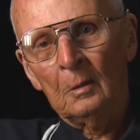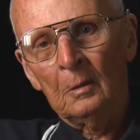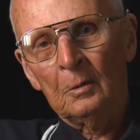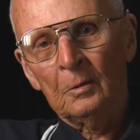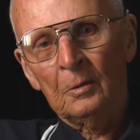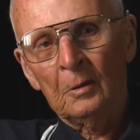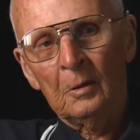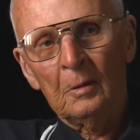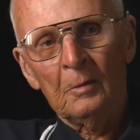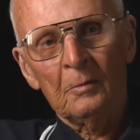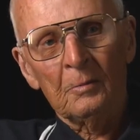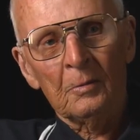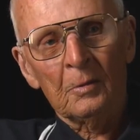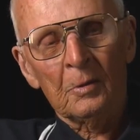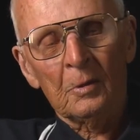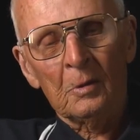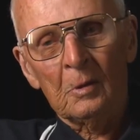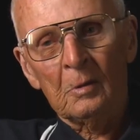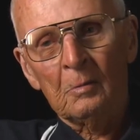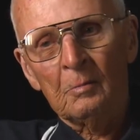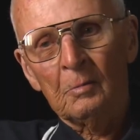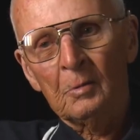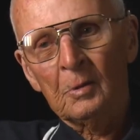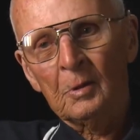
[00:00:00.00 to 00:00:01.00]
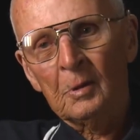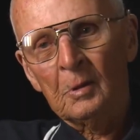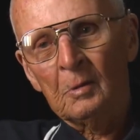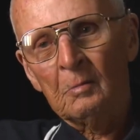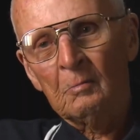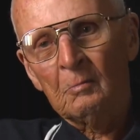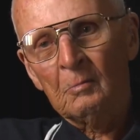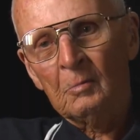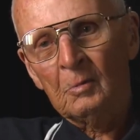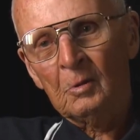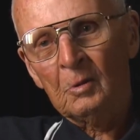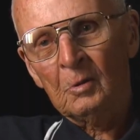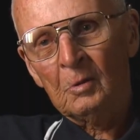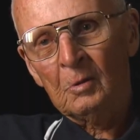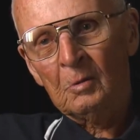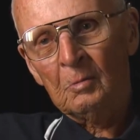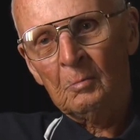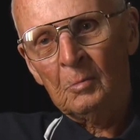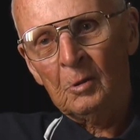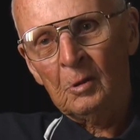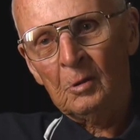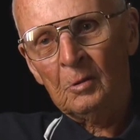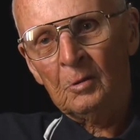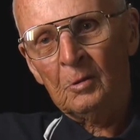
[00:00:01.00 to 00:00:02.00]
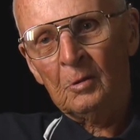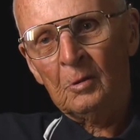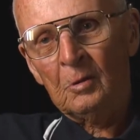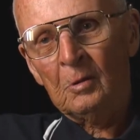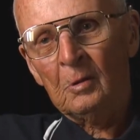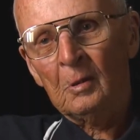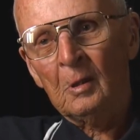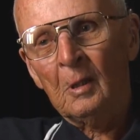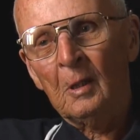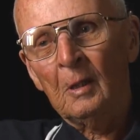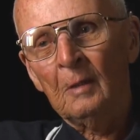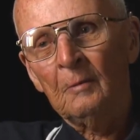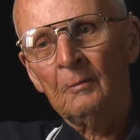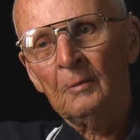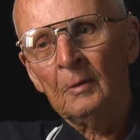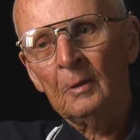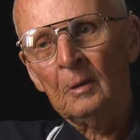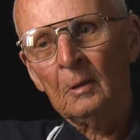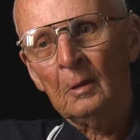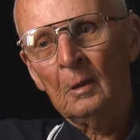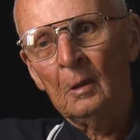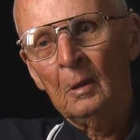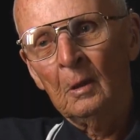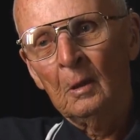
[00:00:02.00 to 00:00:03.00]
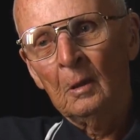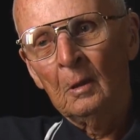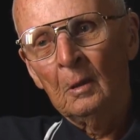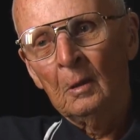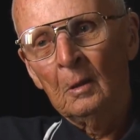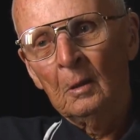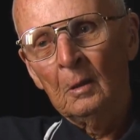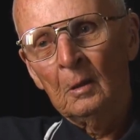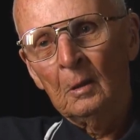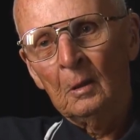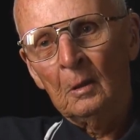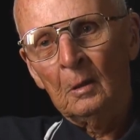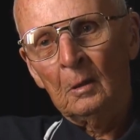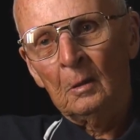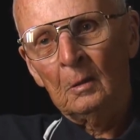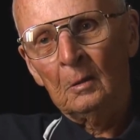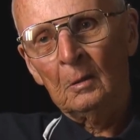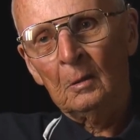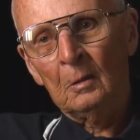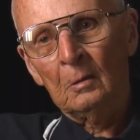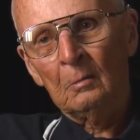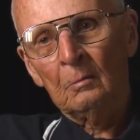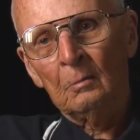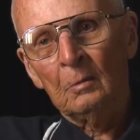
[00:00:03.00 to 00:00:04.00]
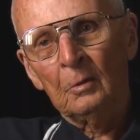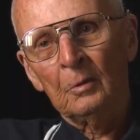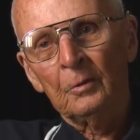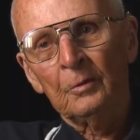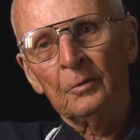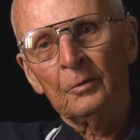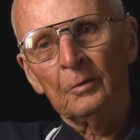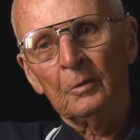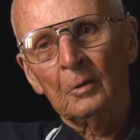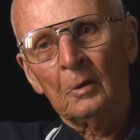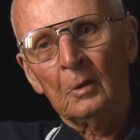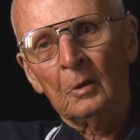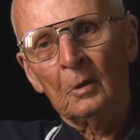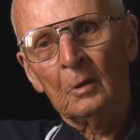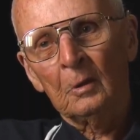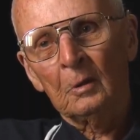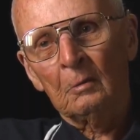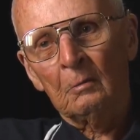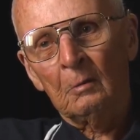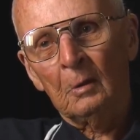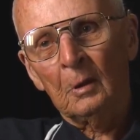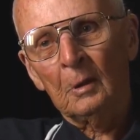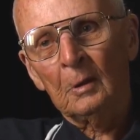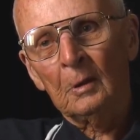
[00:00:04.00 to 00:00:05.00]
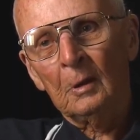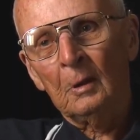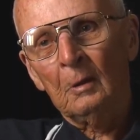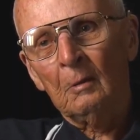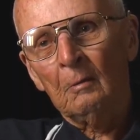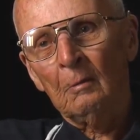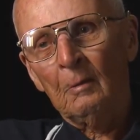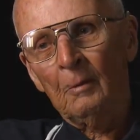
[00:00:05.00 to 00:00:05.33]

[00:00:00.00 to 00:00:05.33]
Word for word: the service I was in was Merchant Navy, and I was a radio